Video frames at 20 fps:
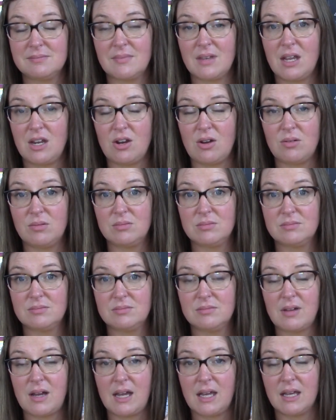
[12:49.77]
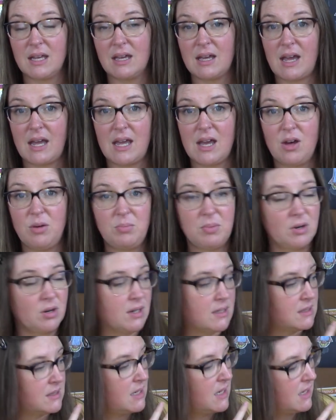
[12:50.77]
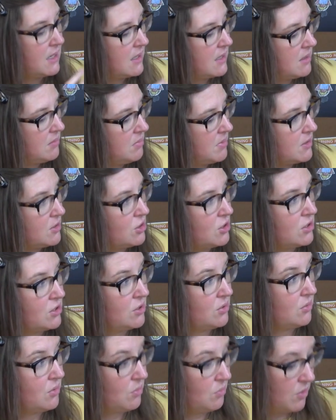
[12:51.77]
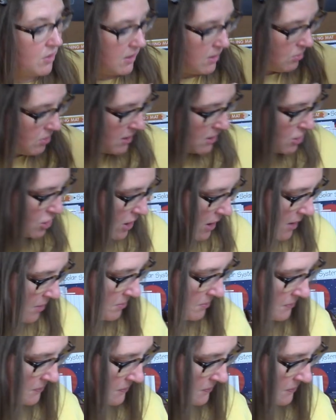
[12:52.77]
you know, I, I help her as needed, but she's doing a really great job